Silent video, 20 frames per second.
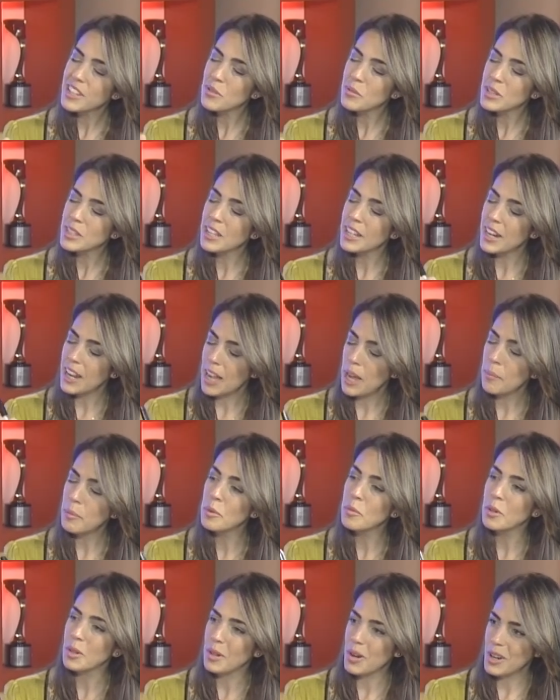was going to
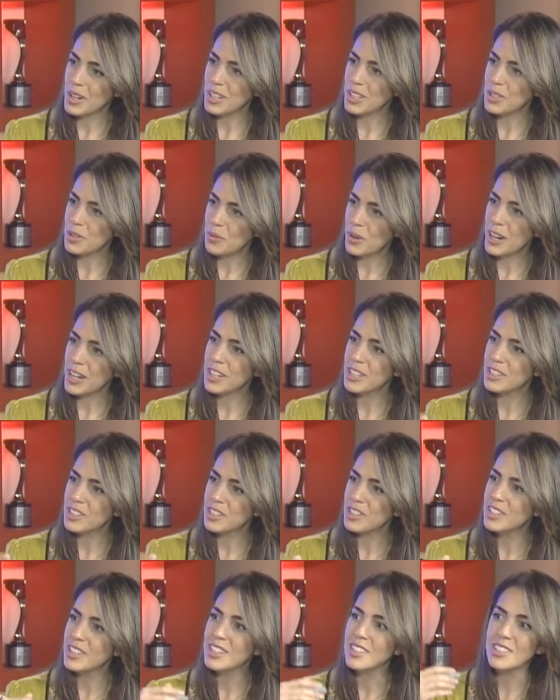happen regardless, right? It's
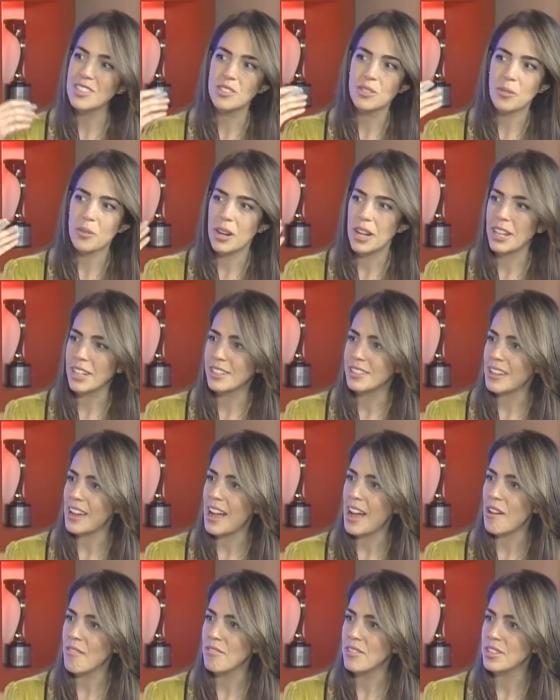just, this is great to
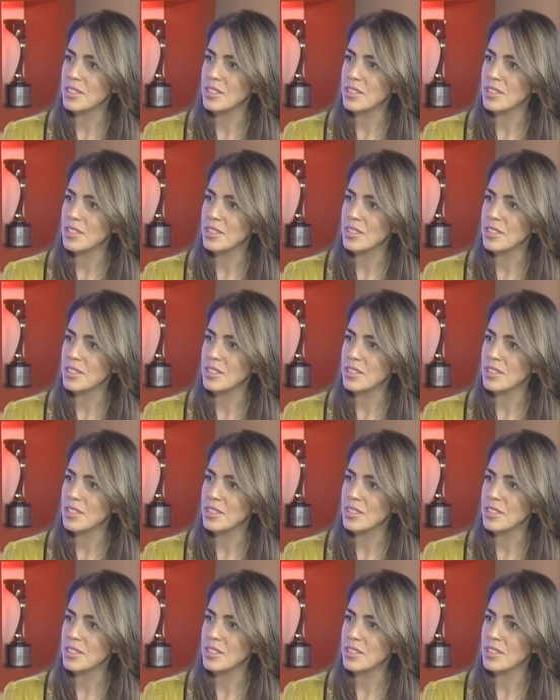have this.